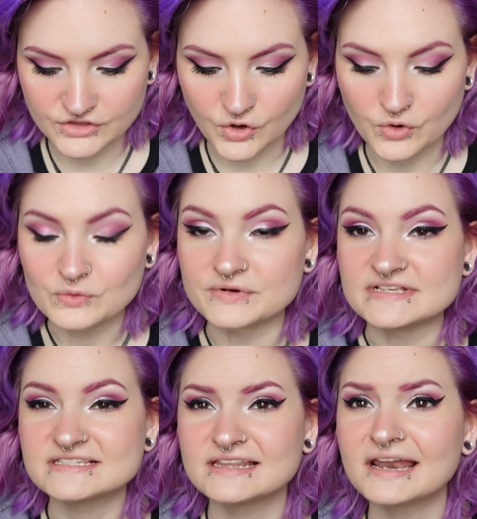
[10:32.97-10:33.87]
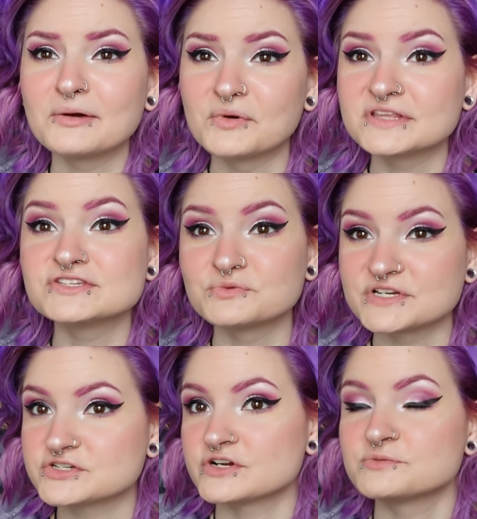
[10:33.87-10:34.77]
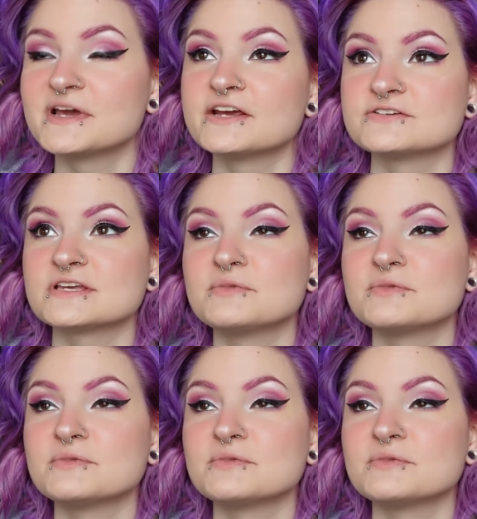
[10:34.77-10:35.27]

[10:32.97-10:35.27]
the whole reason that I wanted to restretch my ears.